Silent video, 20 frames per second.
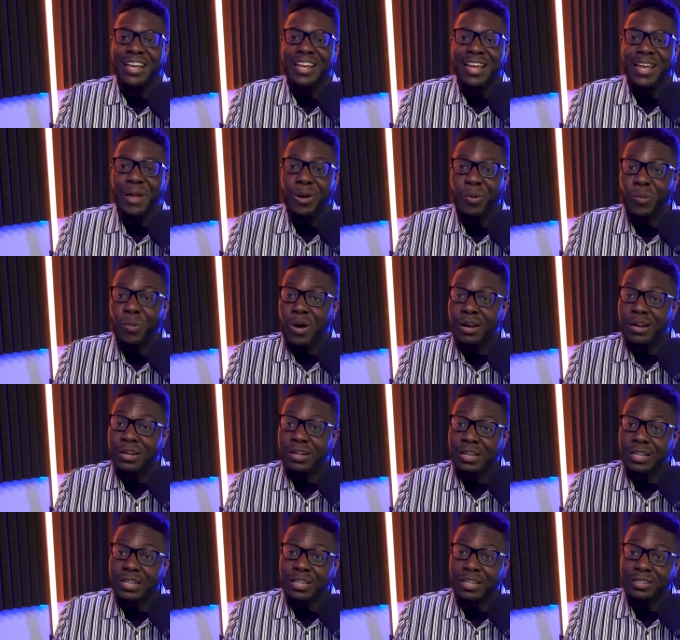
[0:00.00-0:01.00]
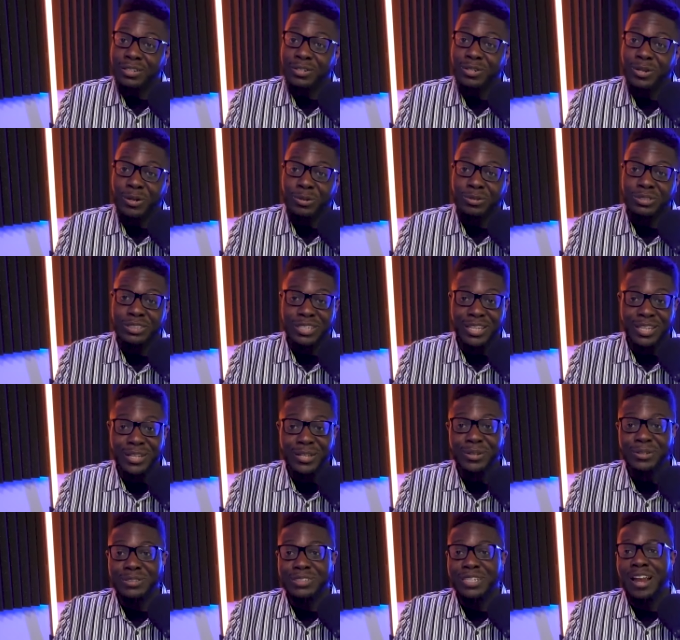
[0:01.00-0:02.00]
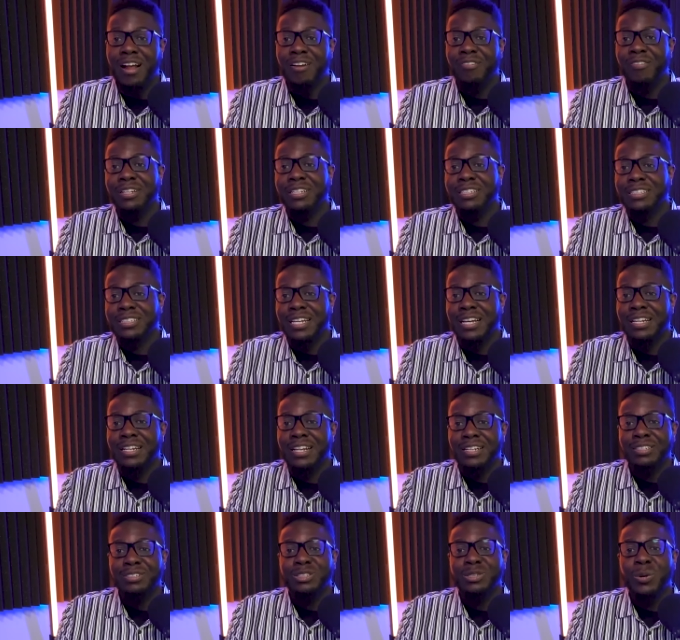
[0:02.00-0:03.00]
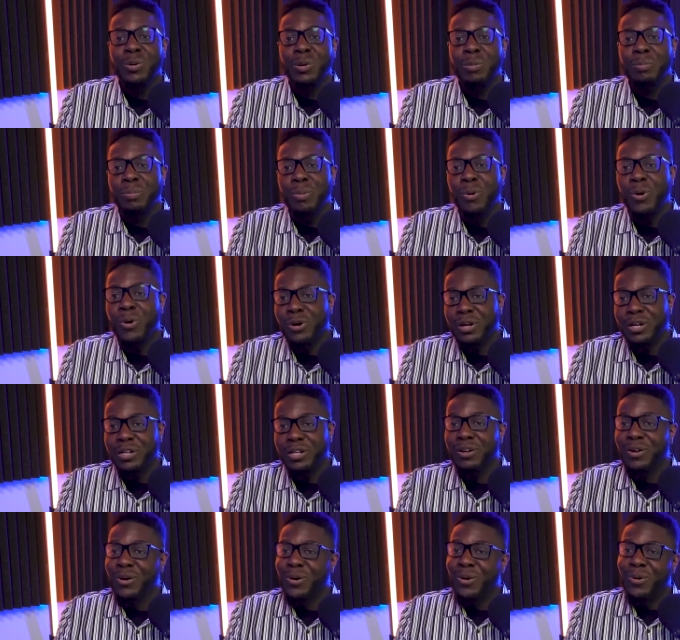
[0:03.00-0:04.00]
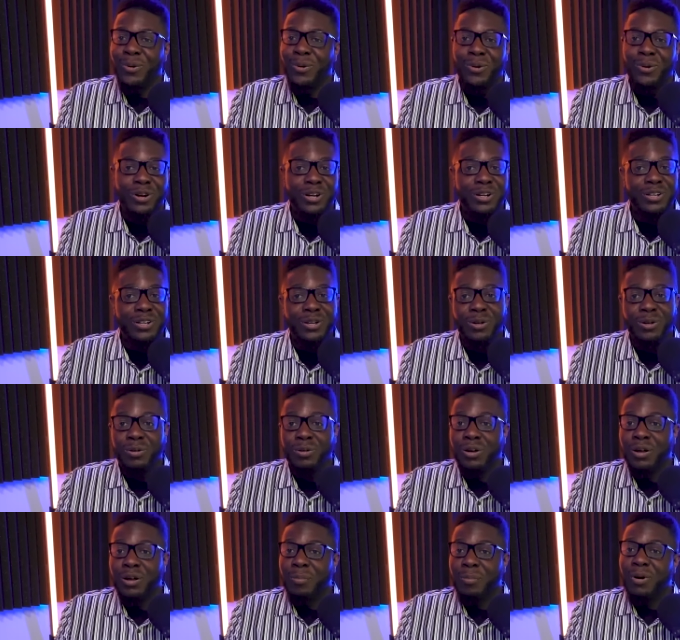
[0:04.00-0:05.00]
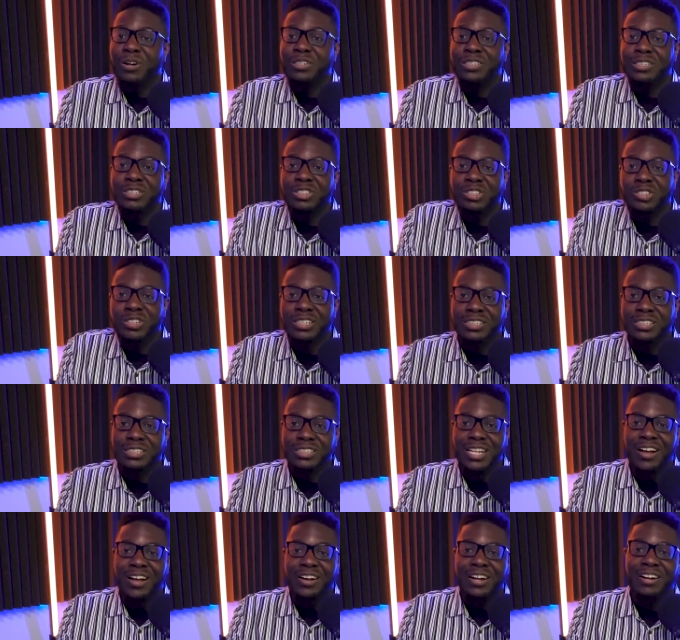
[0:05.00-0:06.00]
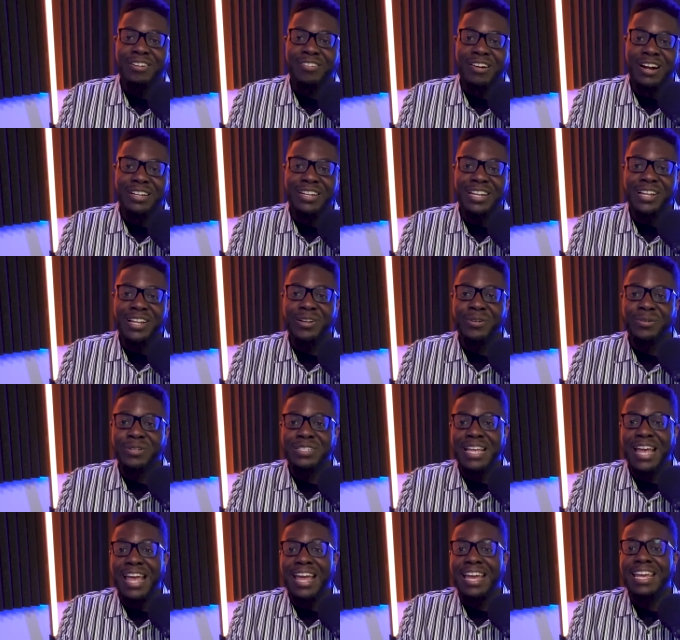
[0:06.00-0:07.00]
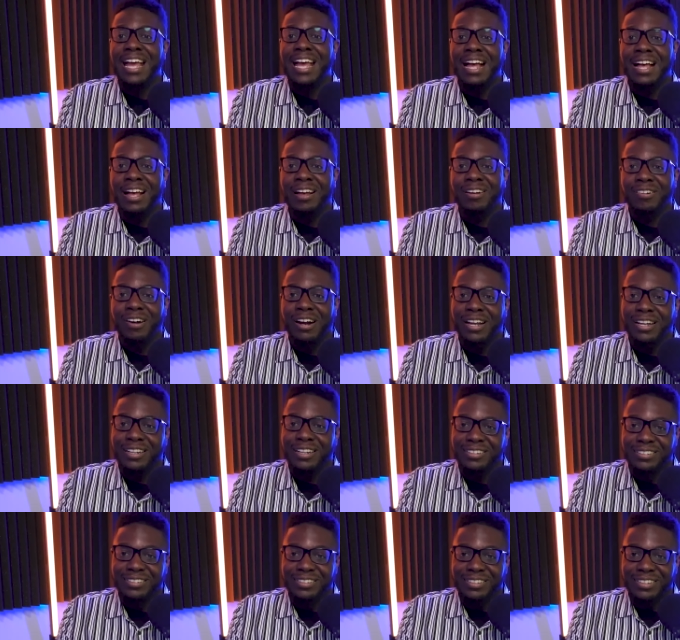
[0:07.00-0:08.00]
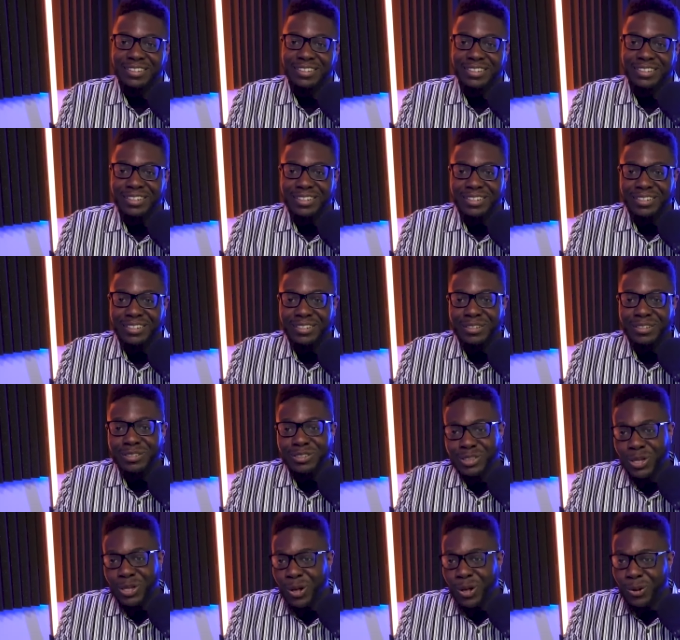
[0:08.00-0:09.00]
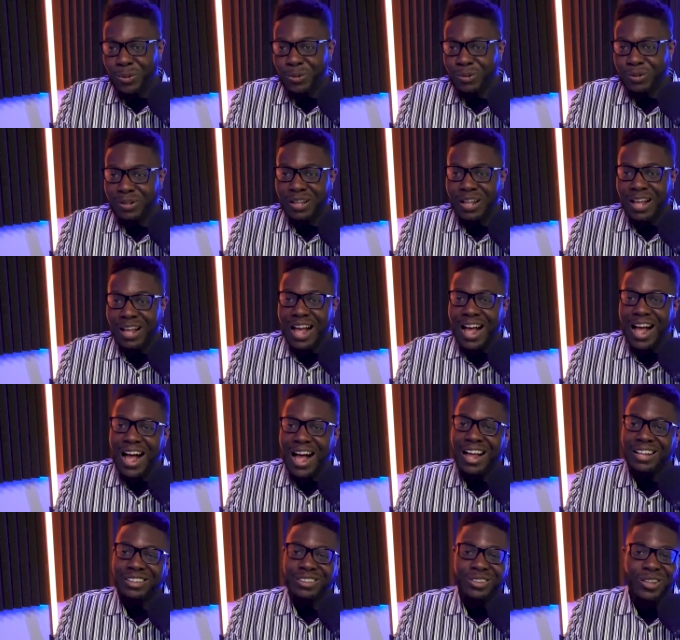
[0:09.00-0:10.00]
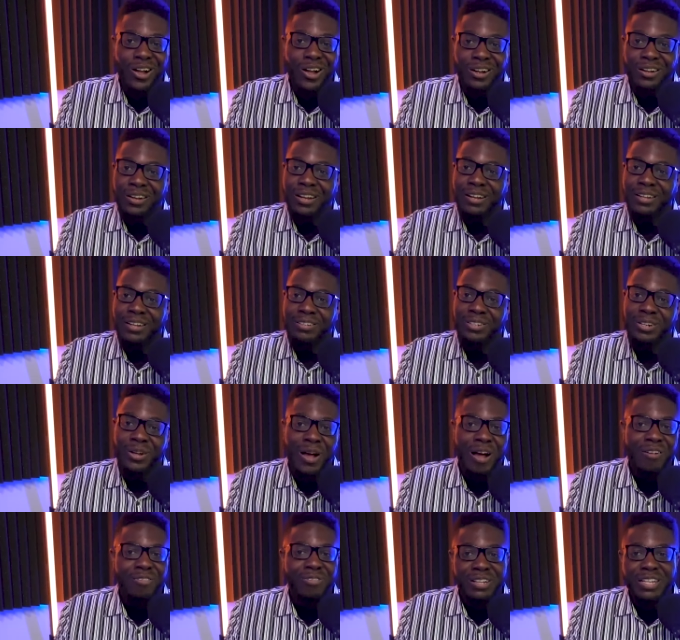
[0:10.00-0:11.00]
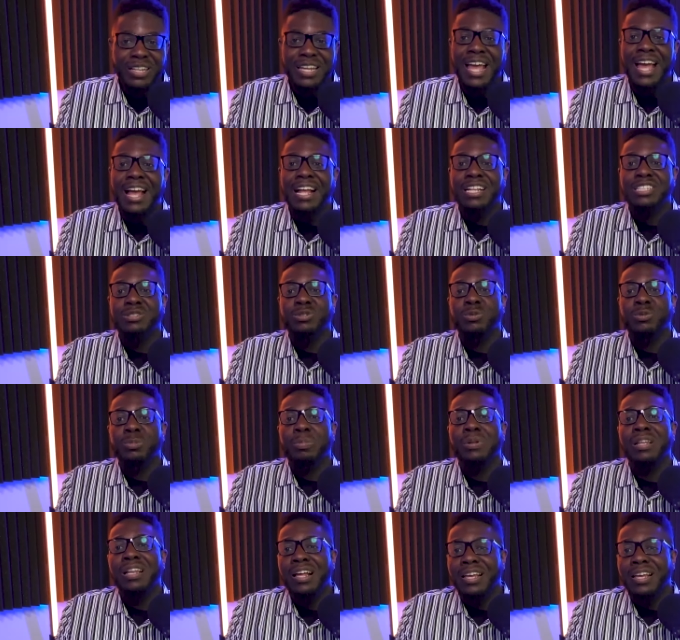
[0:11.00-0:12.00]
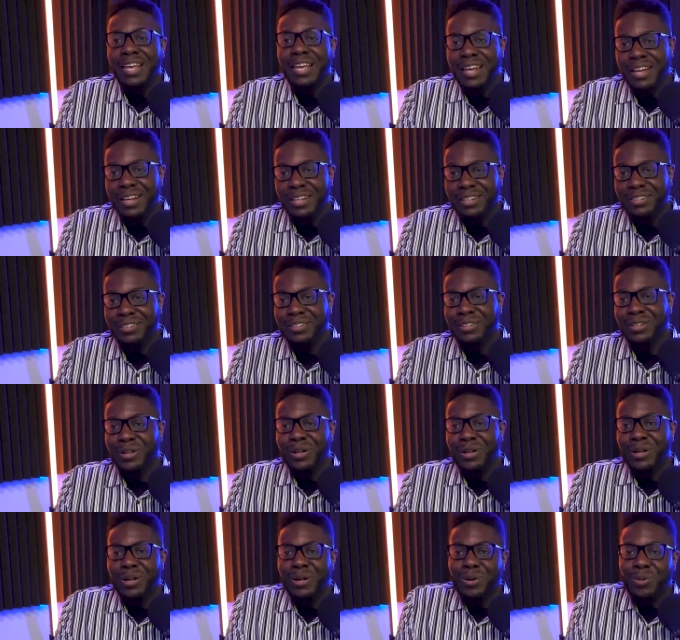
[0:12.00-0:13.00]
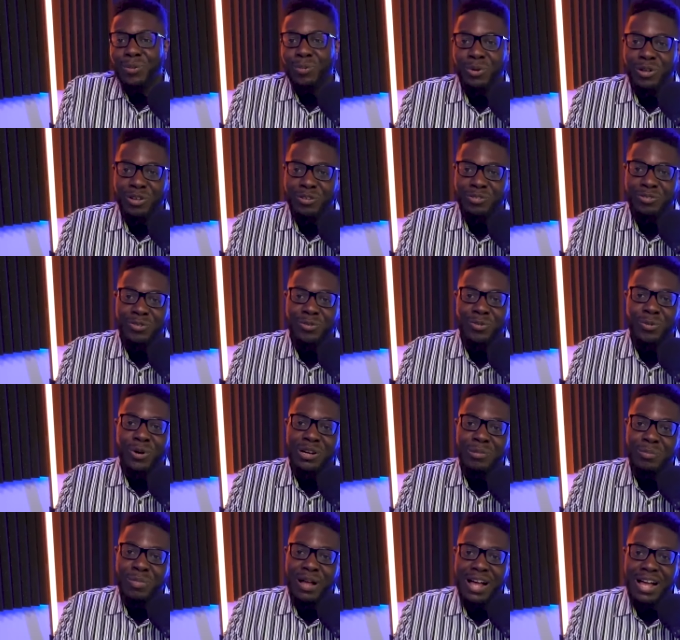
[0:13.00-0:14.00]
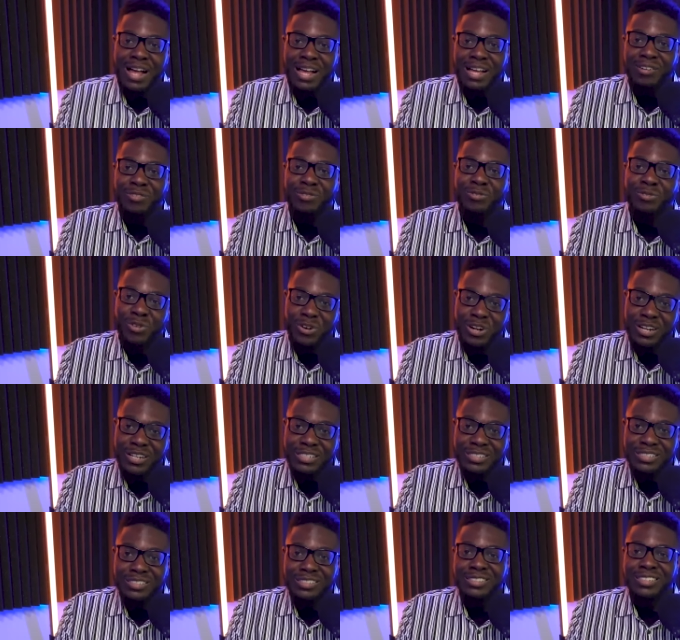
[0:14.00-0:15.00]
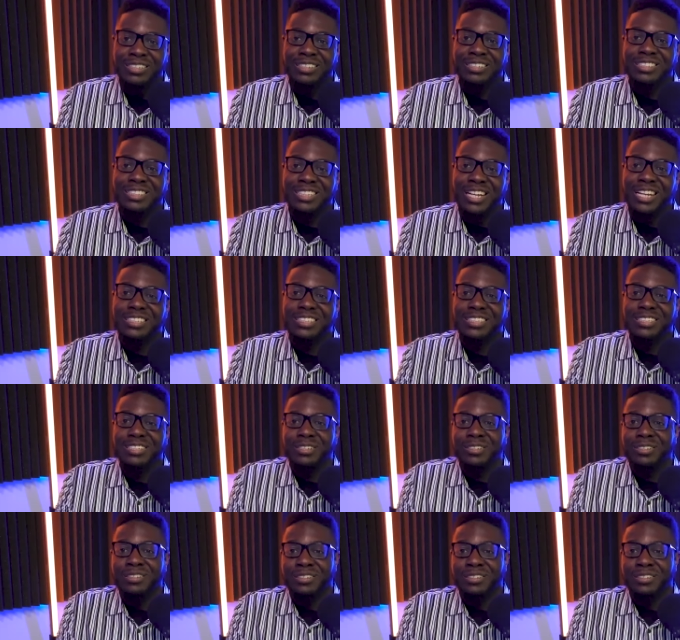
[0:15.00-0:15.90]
And one of the, you know, skills that I really said that is so important or, you know, emerging trends that's out here right now is AI, right? So I thought, you know, I really had to plug in with one of my friends, Justin,